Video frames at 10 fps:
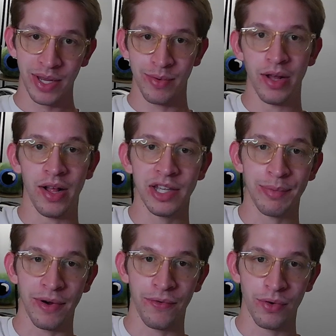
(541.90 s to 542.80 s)
all held up
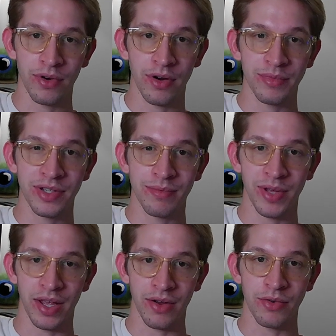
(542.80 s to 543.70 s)
our forearms, be
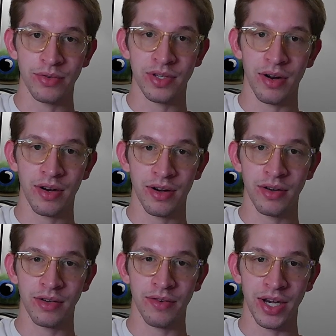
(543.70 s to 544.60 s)
like, oh, who's darker,
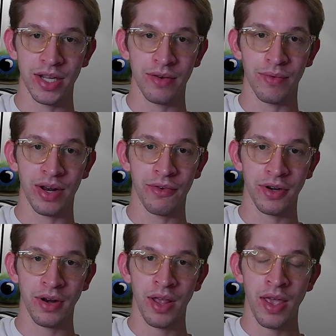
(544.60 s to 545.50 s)
gradient, whatever.